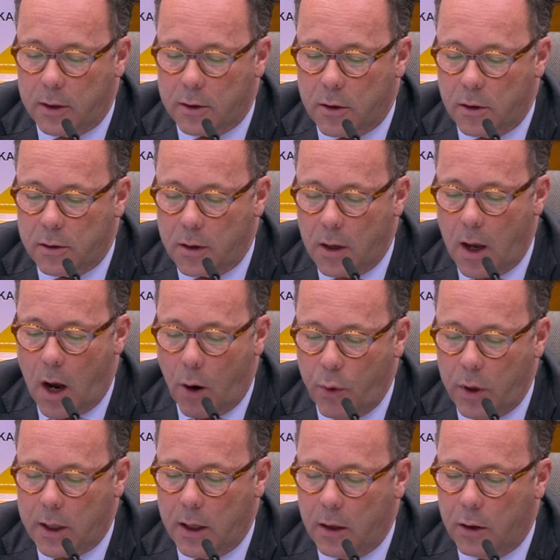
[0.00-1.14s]
discuss how
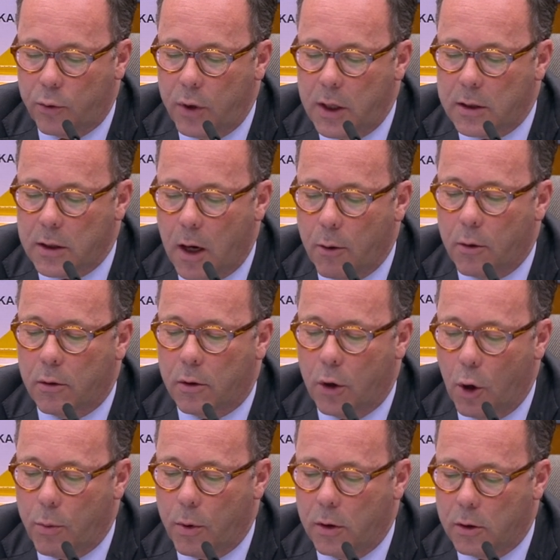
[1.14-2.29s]
we can increase our
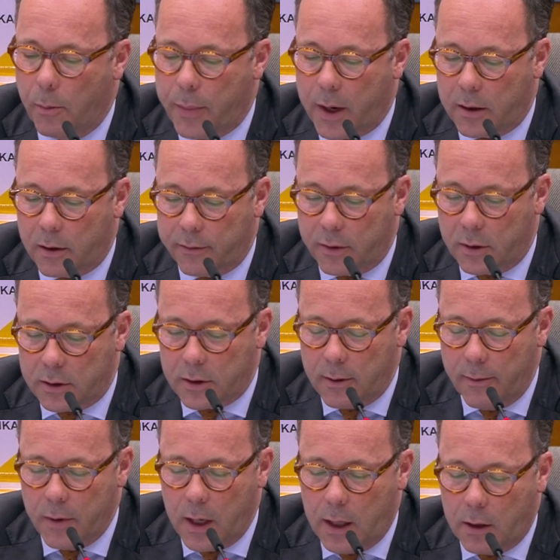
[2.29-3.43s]
global competitiveness.
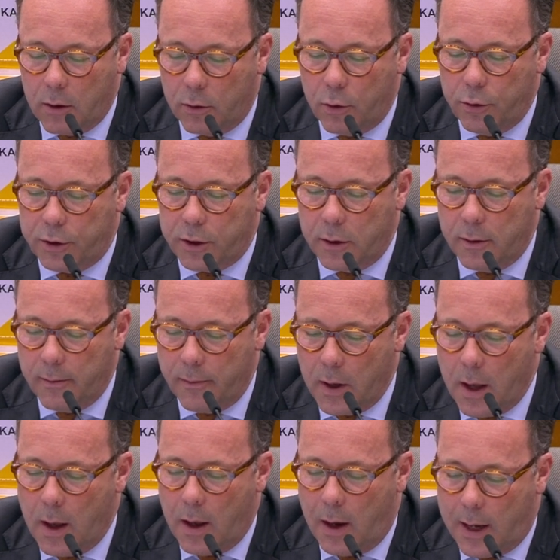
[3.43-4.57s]
In conclusion,
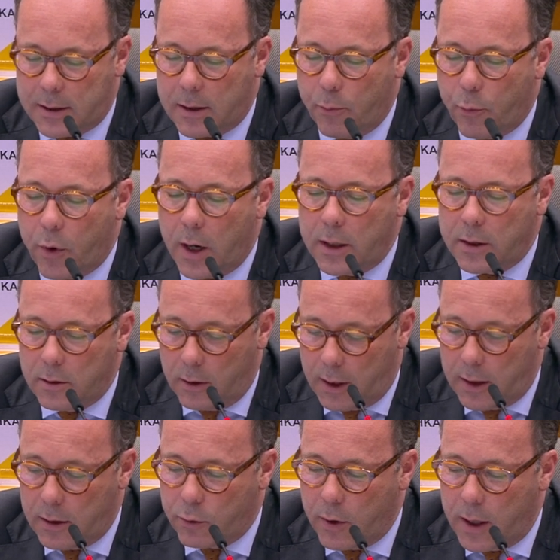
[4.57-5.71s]
let's embrace an
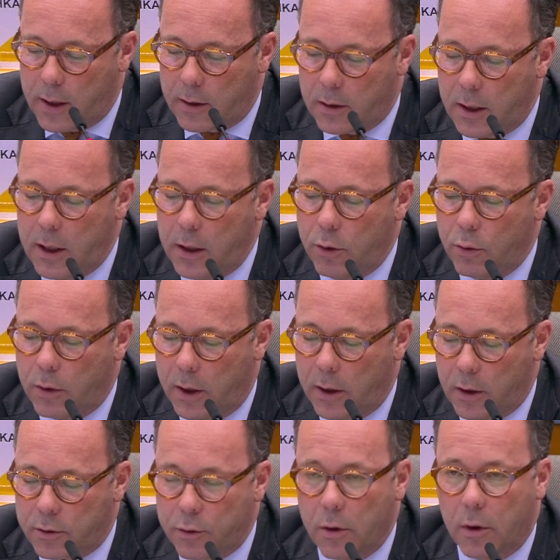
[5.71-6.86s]
integrated EU
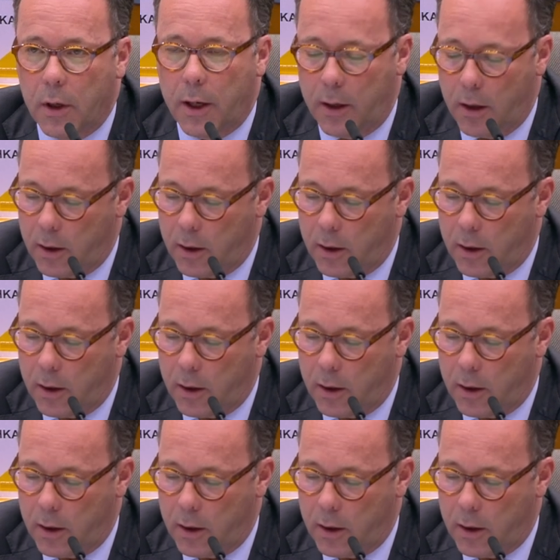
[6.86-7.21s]
industrial and